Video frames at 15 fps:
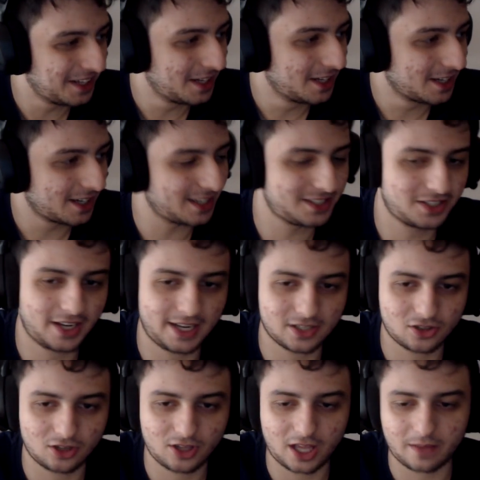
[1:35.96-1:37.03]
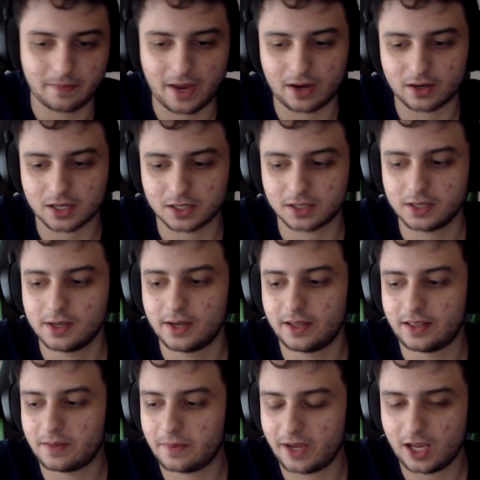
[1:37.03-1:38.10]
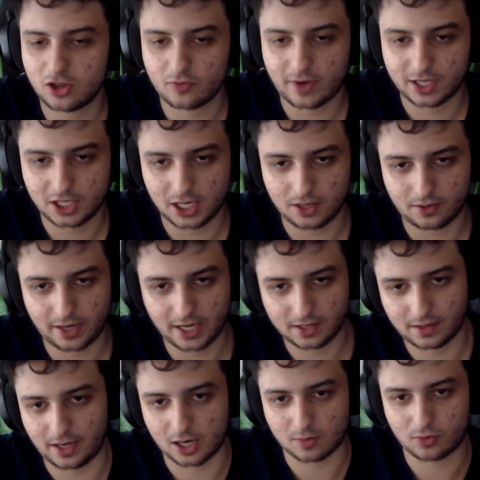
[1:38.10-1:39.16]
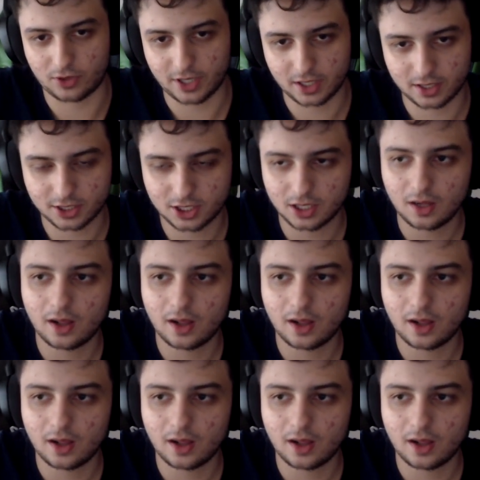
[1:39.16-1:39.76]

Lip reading: because you guys know I'm not American. In the beginning of my channel, I had terrible English.